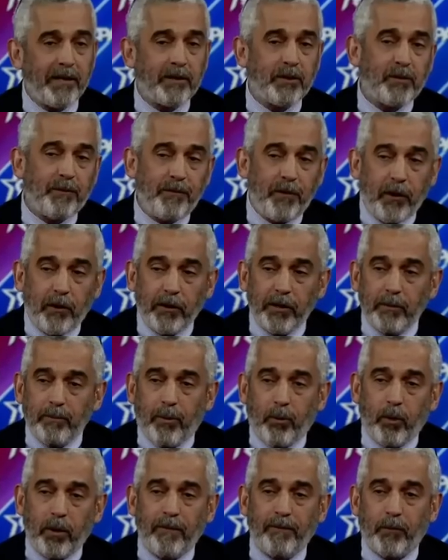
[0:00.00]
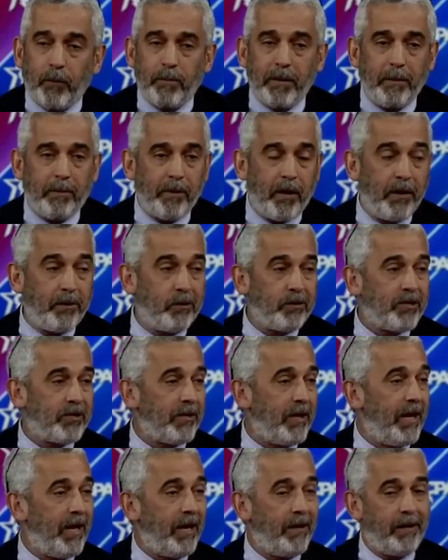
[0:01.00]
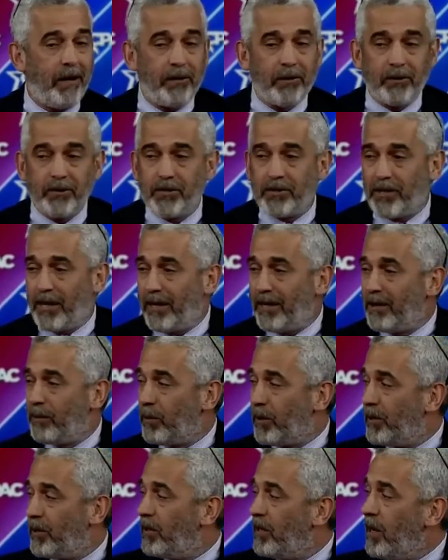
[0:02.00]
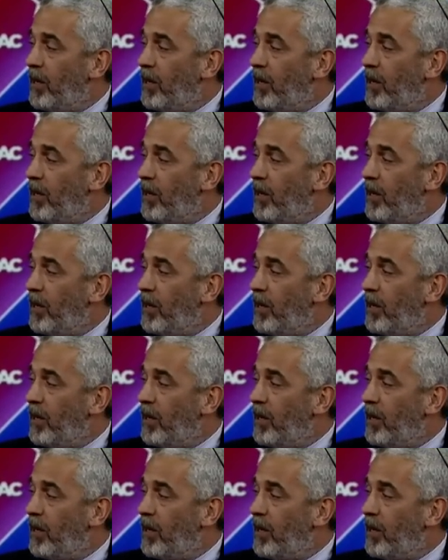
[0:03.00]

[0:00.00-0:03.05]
very important for people to understand, and understandably,